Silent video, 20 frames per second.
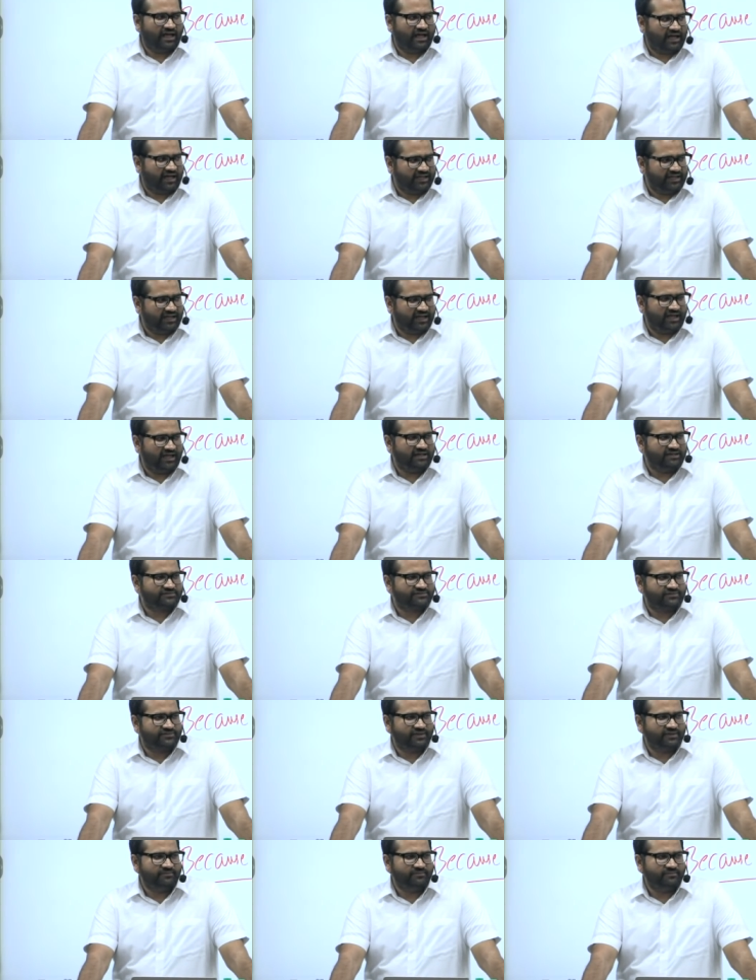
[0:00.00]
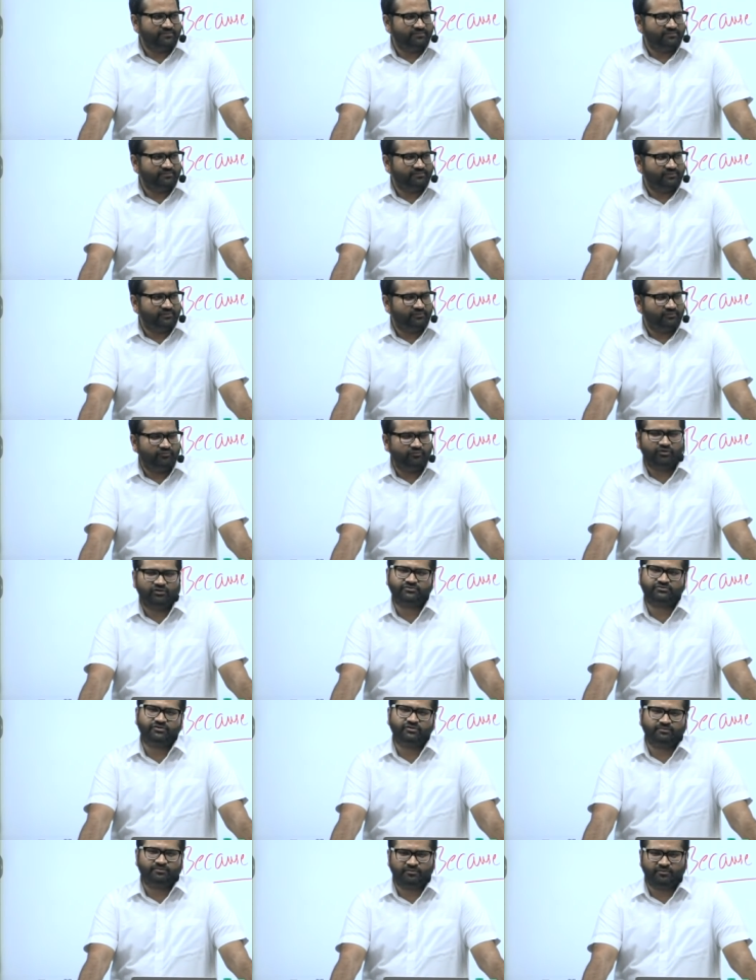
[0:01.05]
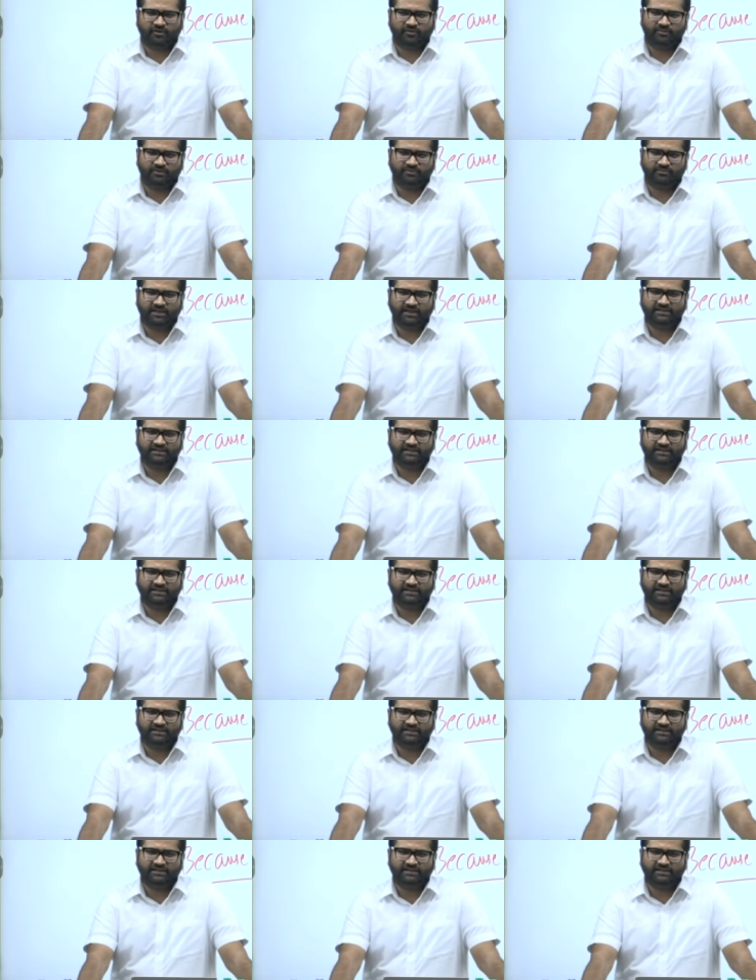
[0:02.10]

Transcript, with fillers: I ask them, what's your problem?